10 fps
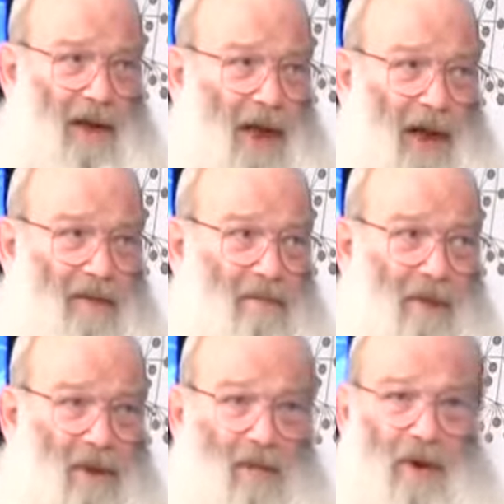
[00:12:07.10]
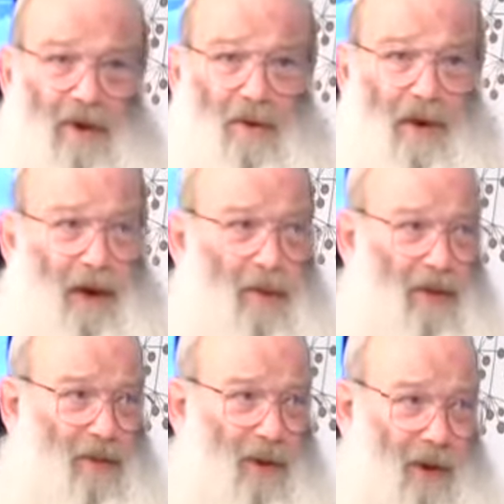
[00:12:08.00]
date, maybe 120,
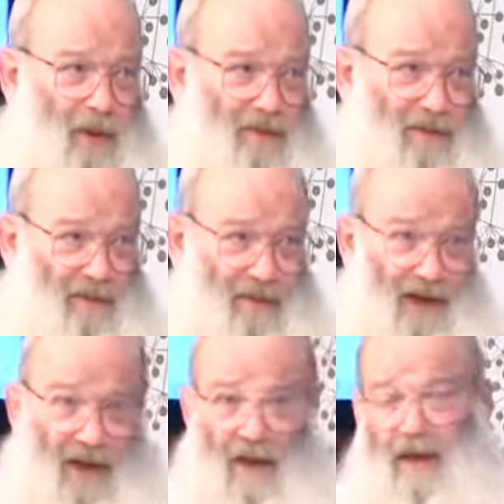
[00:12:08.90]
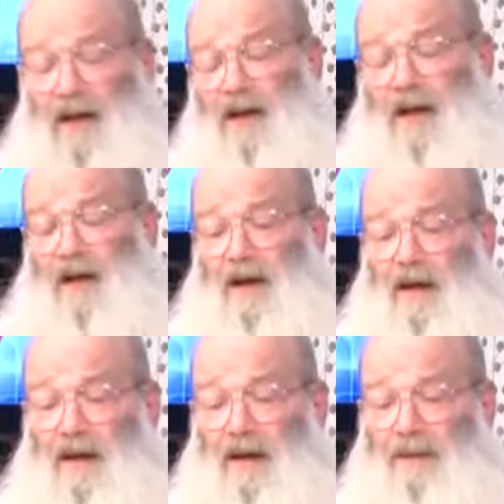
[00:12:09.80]
130, 150.
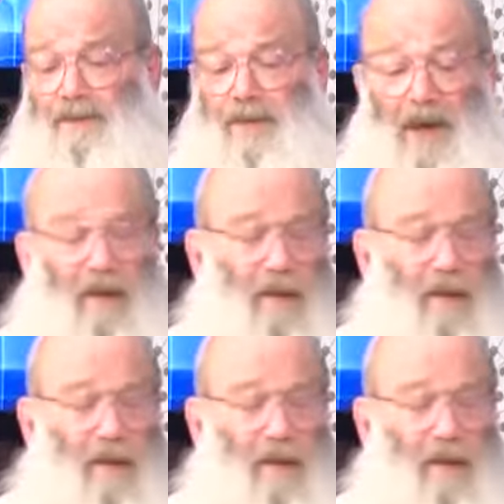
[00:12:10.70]
Um,